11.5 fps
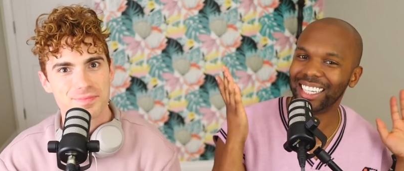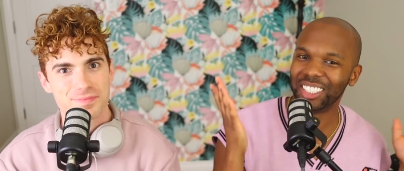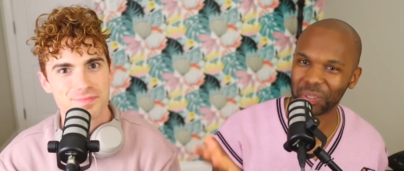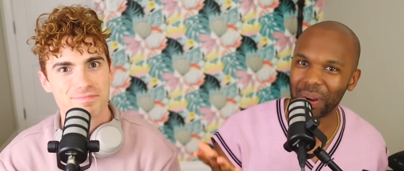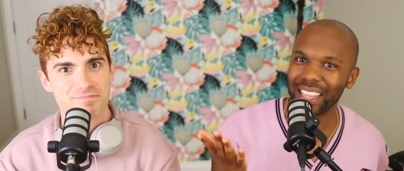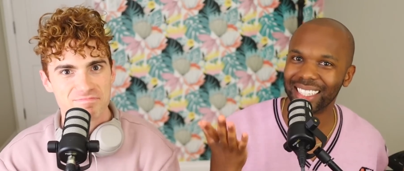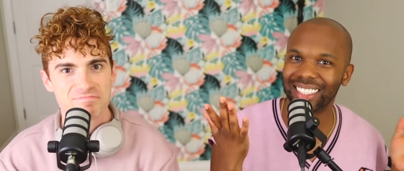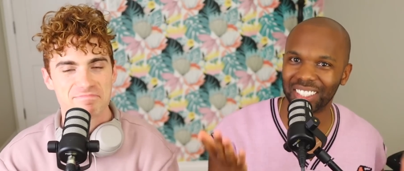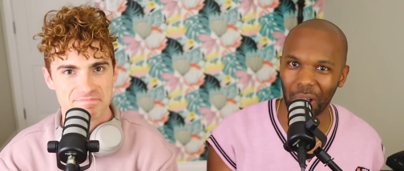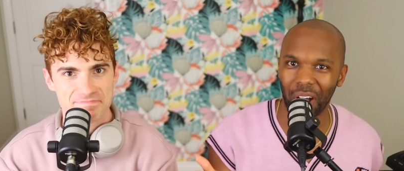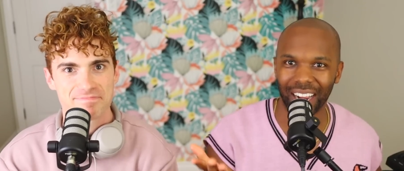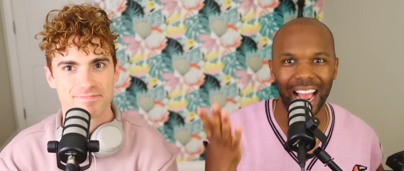Speaker 1: enjoy this
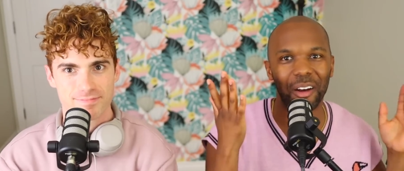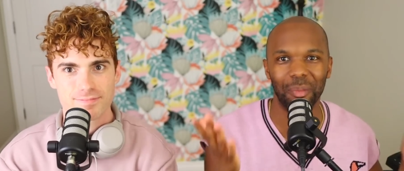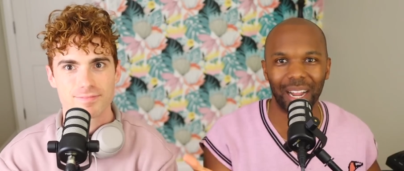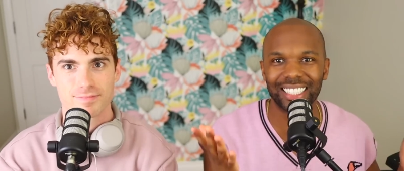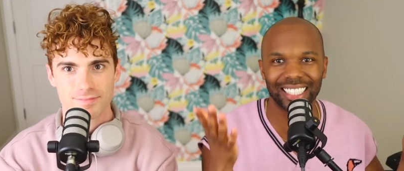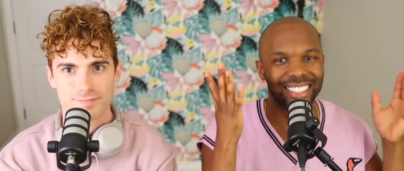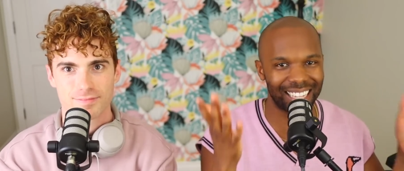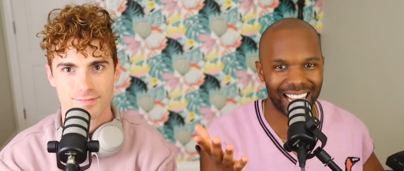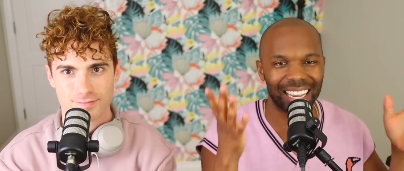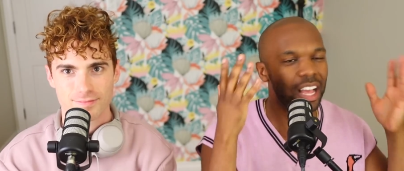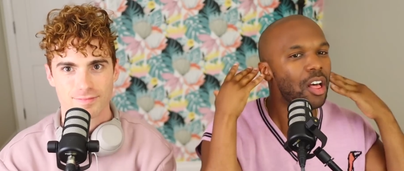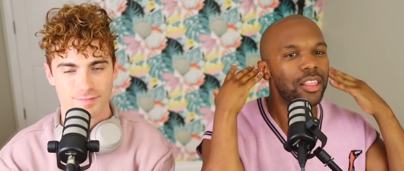song, how much it's
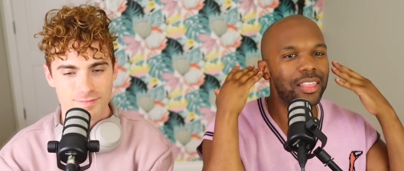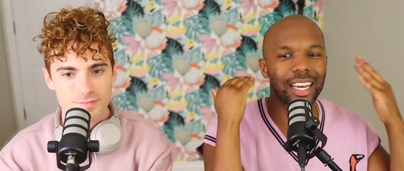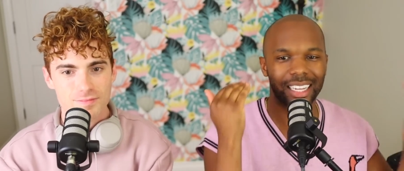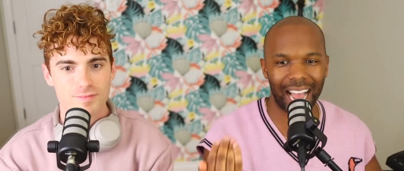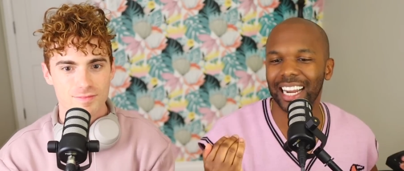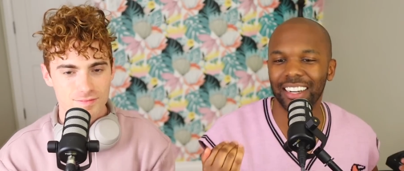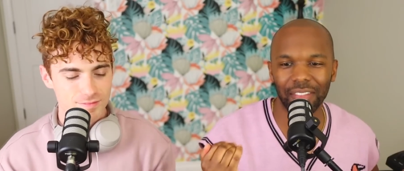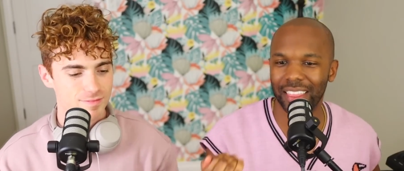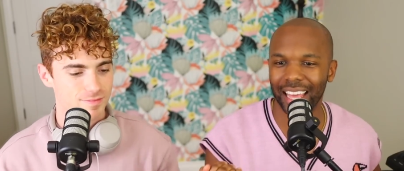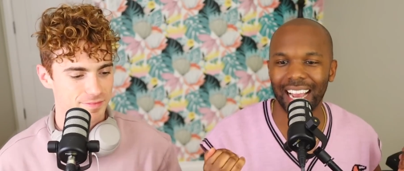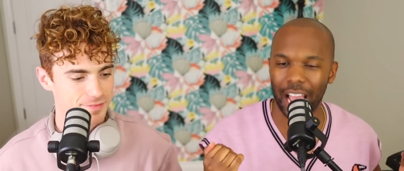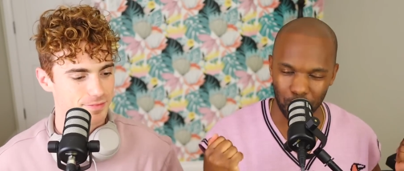like the kind of
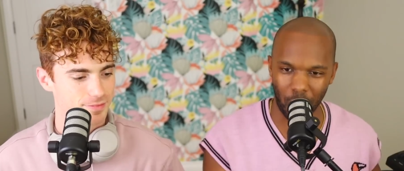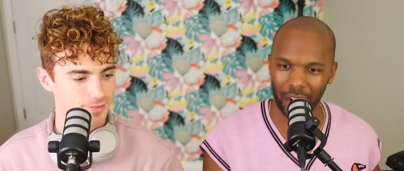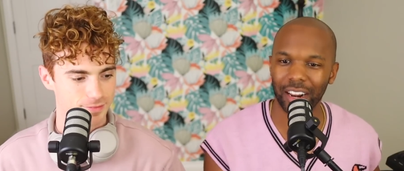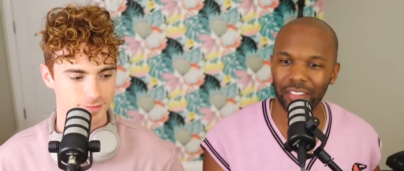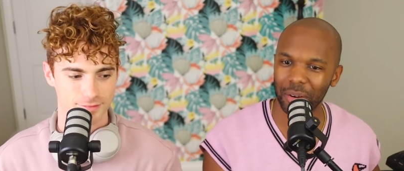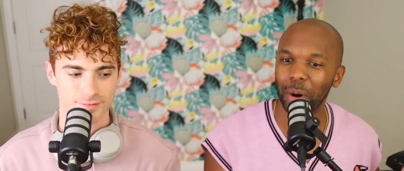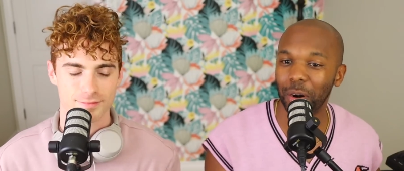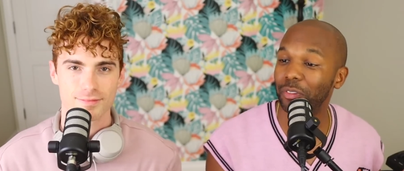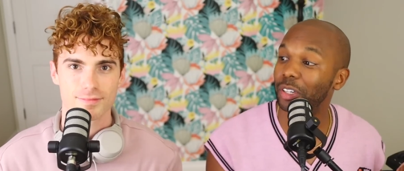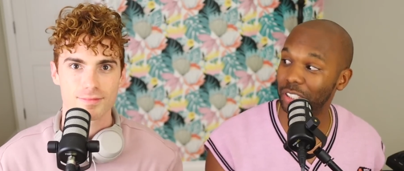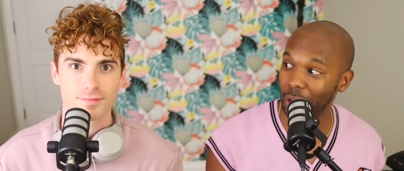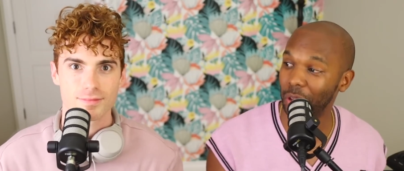thing I wanted from her
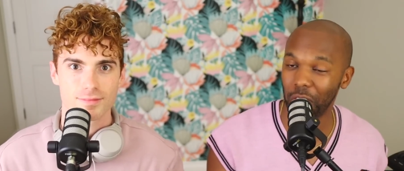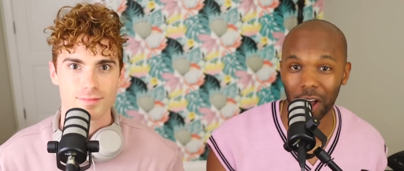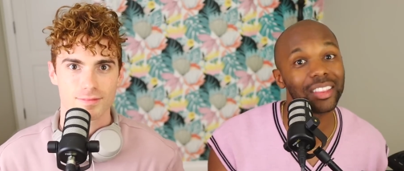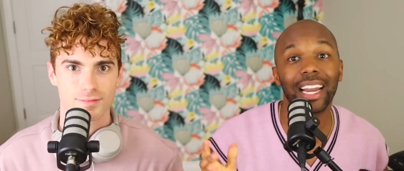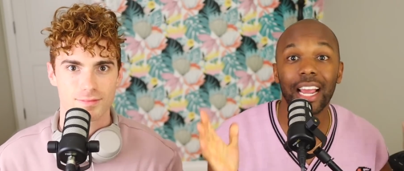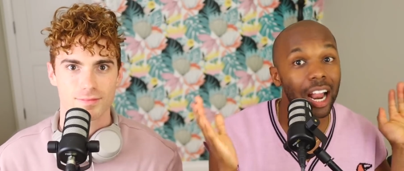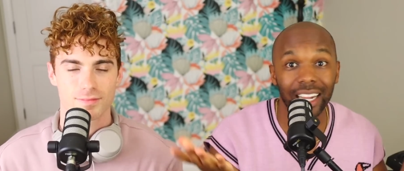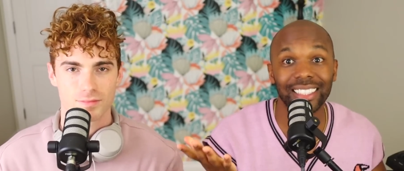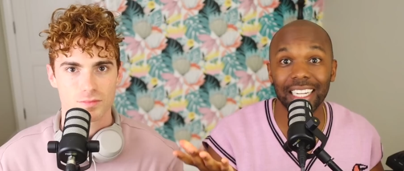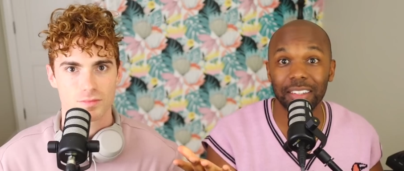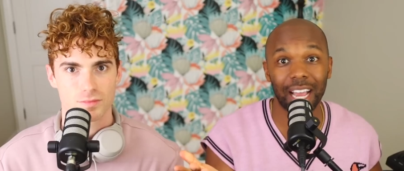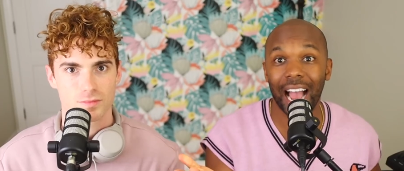for so long that I
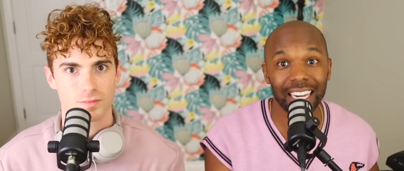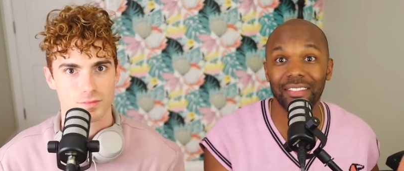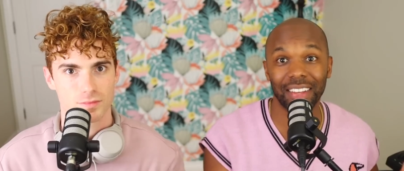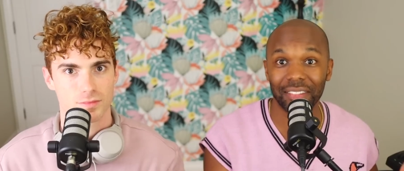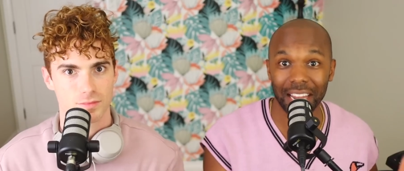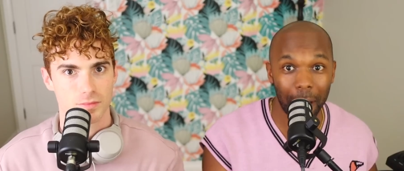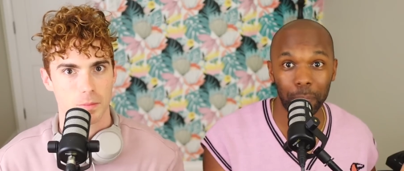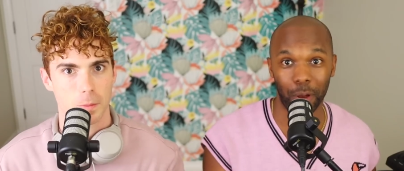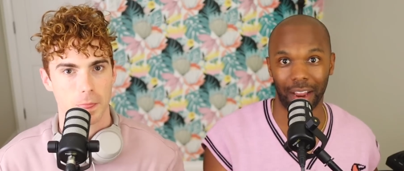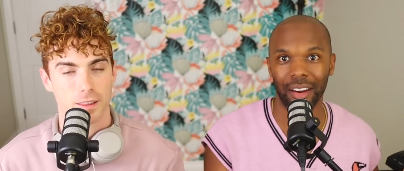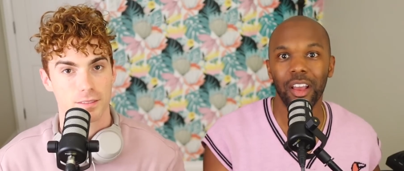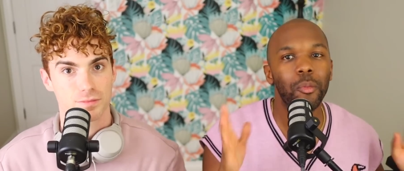honestly had kind of given up
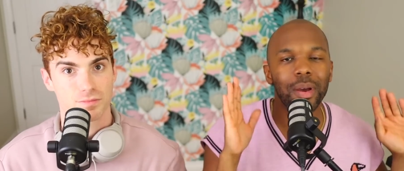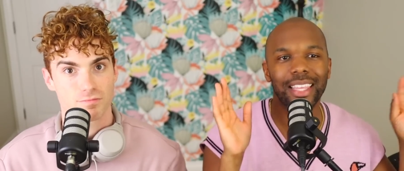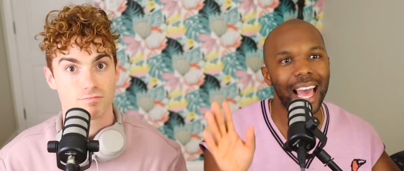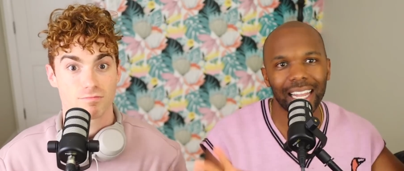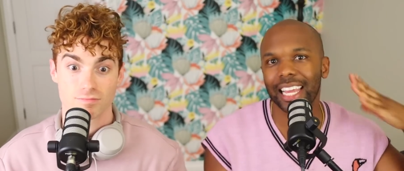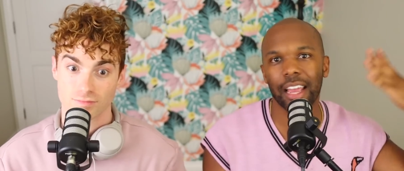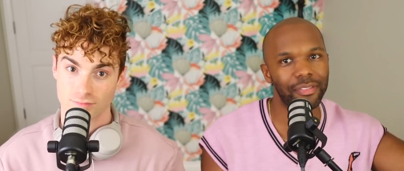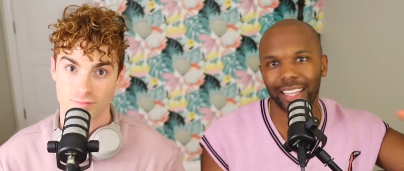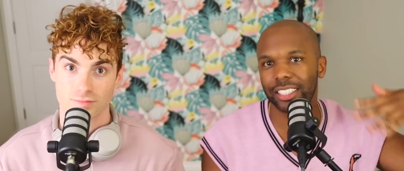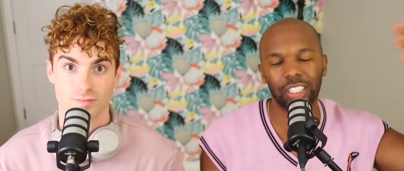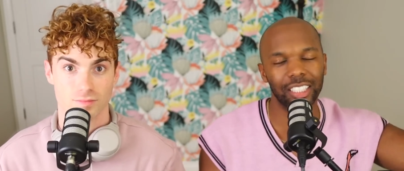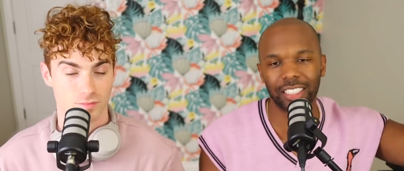on. With Kelly, I feel
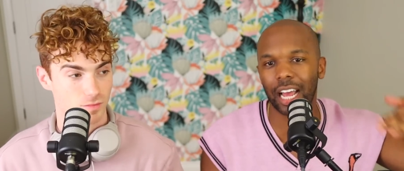like she had